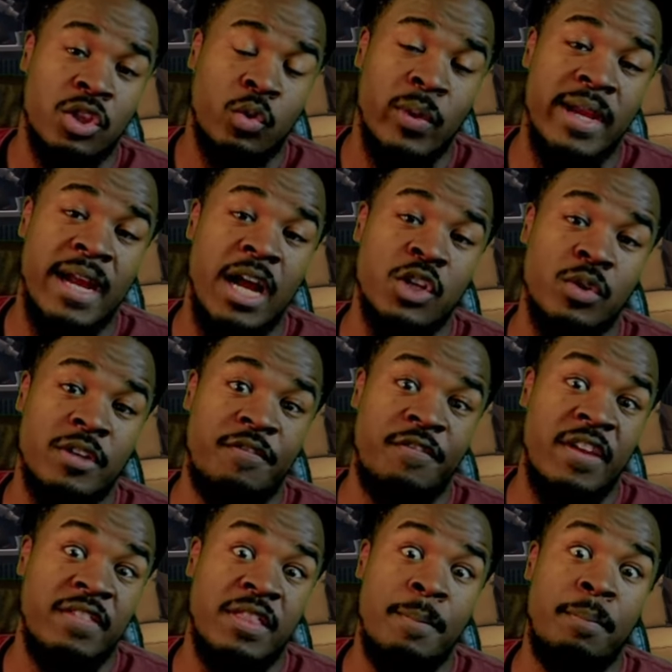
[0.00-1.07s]

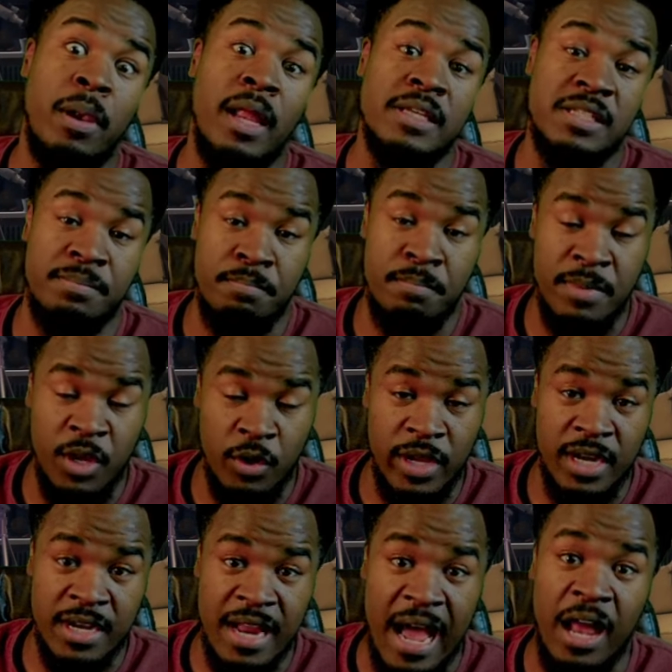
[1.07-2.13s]
$350+
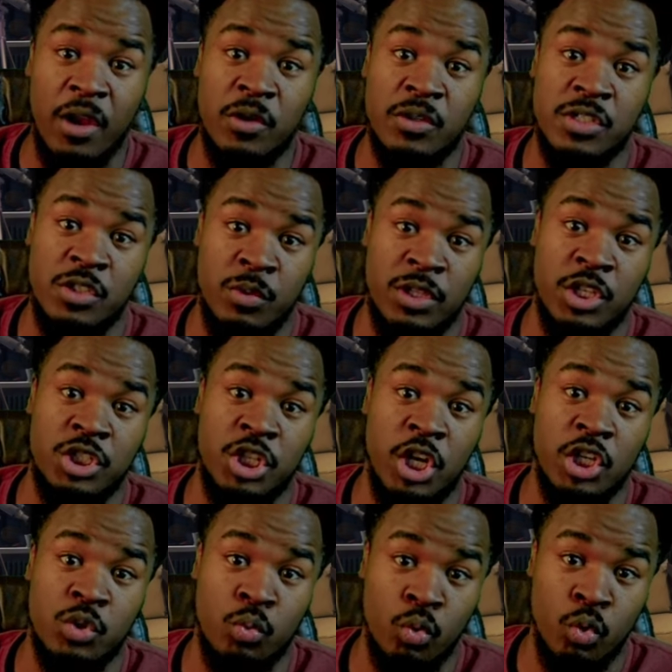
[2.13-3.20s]
million is what the
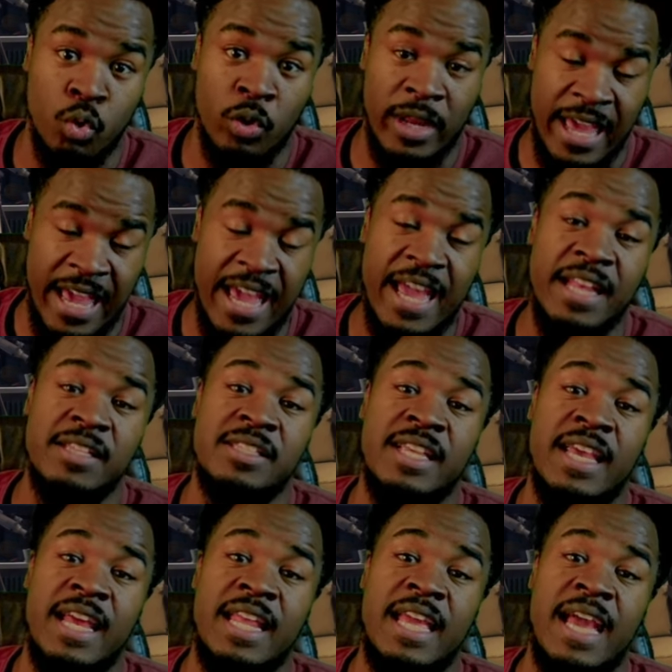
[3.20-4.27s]
judge ruled, and
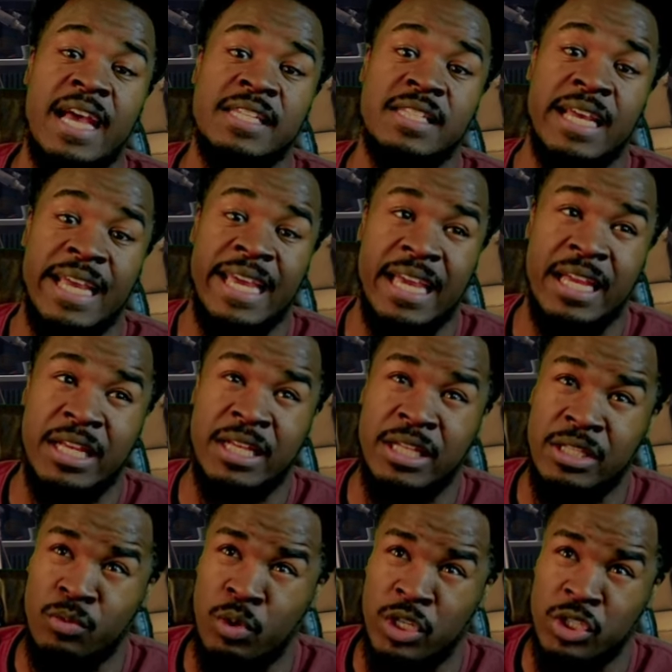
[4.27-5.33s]
said he has
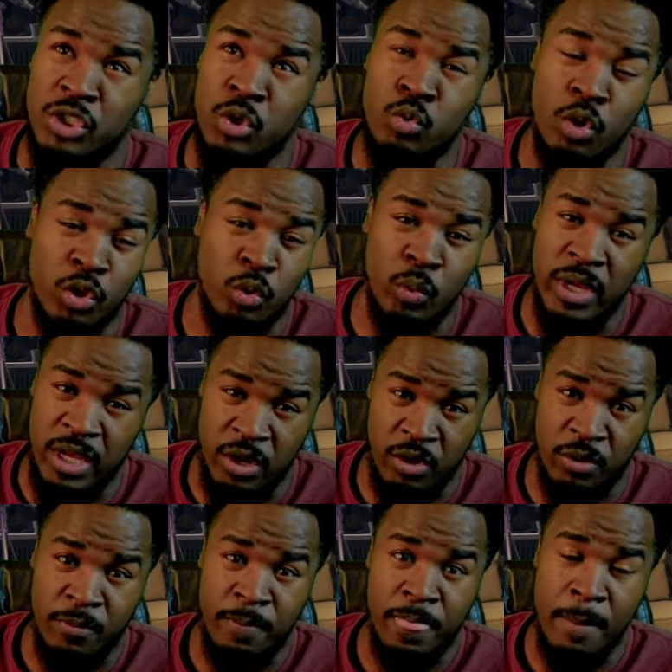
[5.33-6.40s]
a, what, 2 or 3
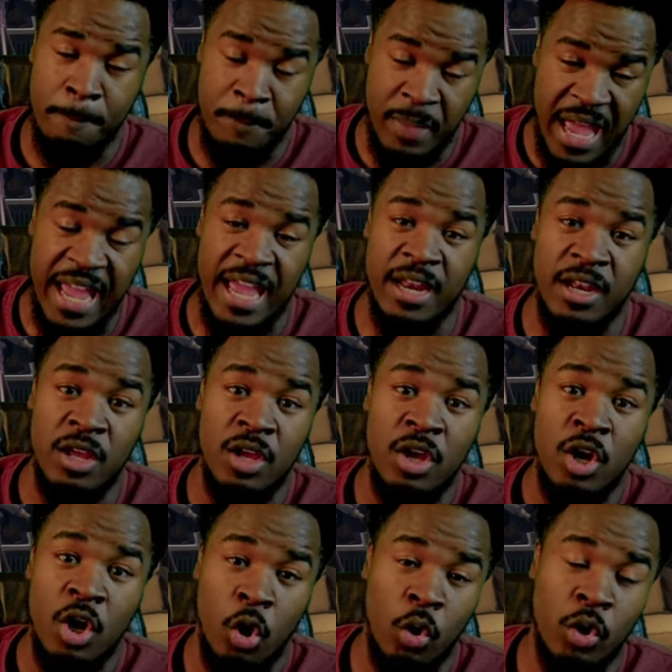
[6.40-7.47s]
year ban
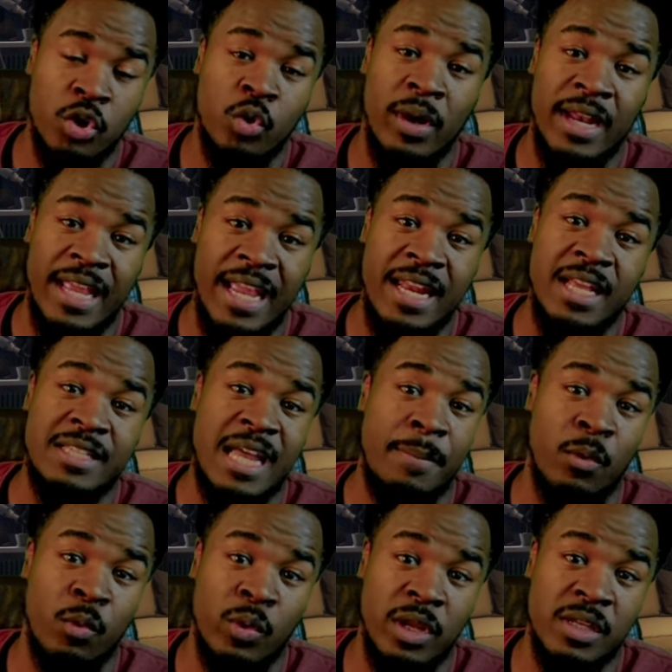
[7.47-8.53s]
on doing any
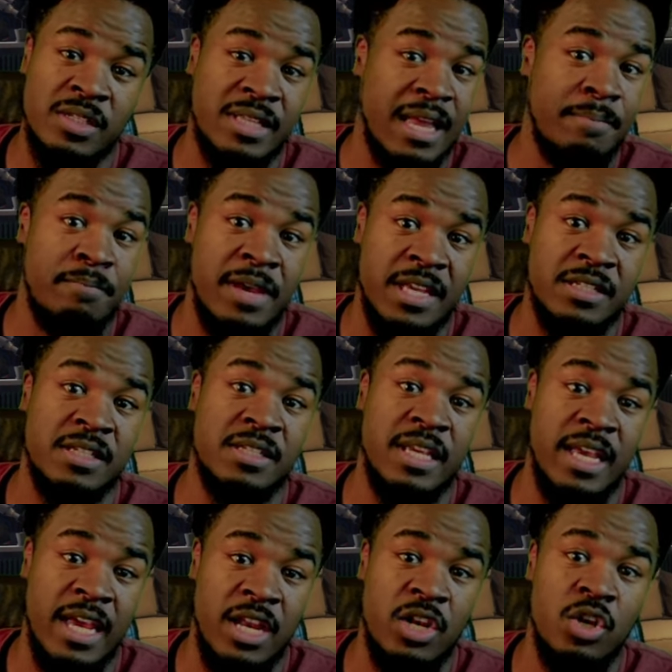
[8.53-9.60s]
type of real estate business
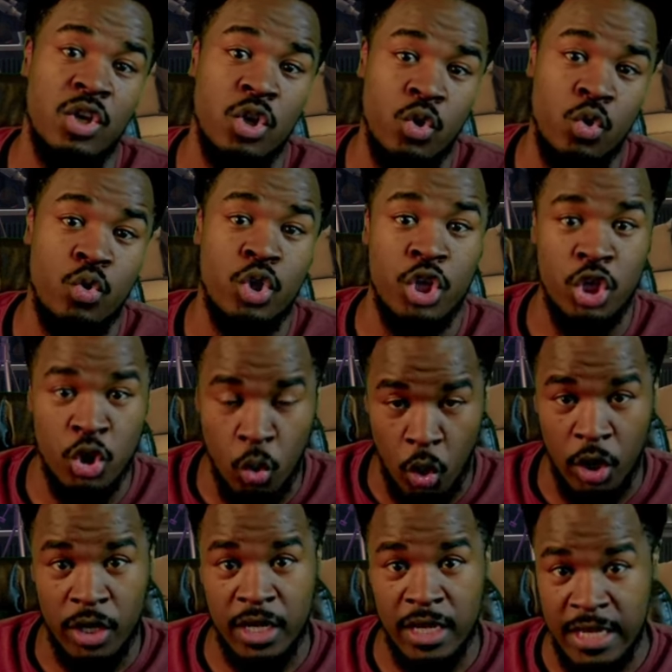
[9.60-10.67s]
in New
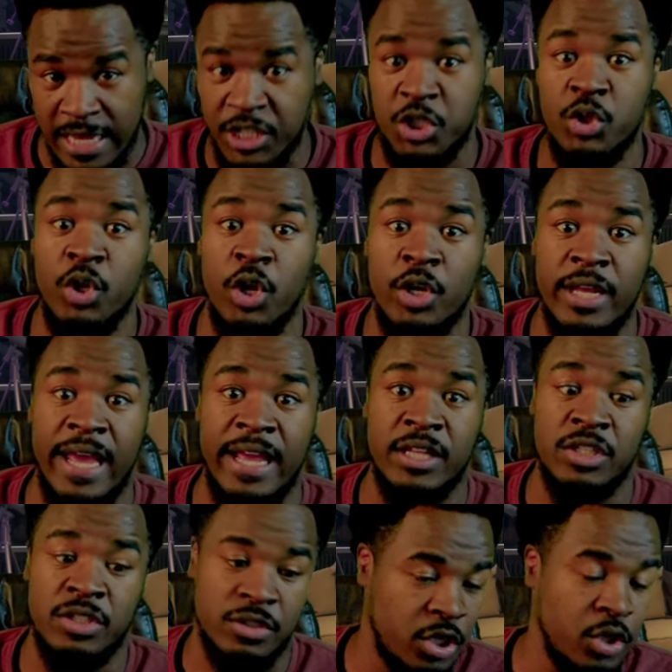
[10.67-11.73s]
York. Yes, you heard that.
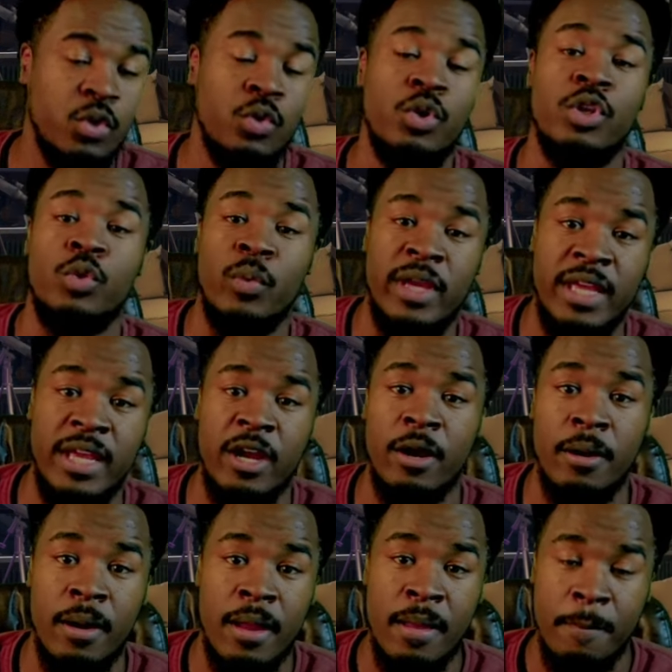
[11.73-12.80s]
2 to 3
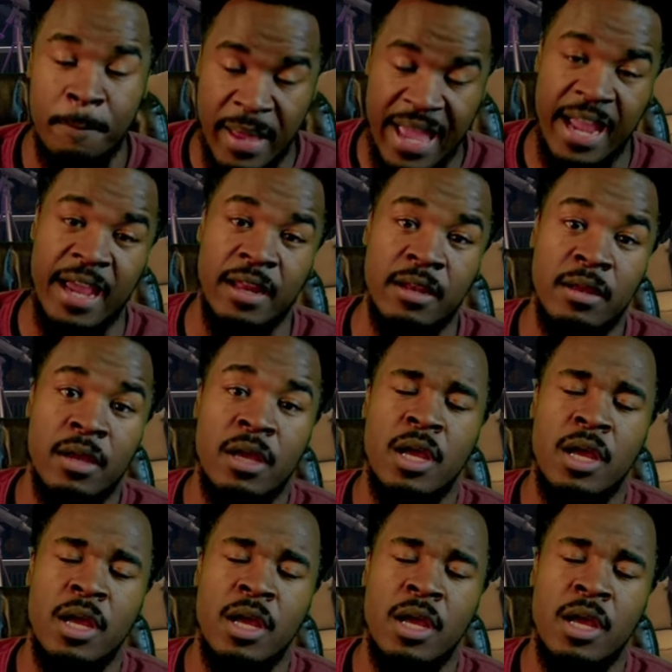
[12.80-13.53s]
year ban.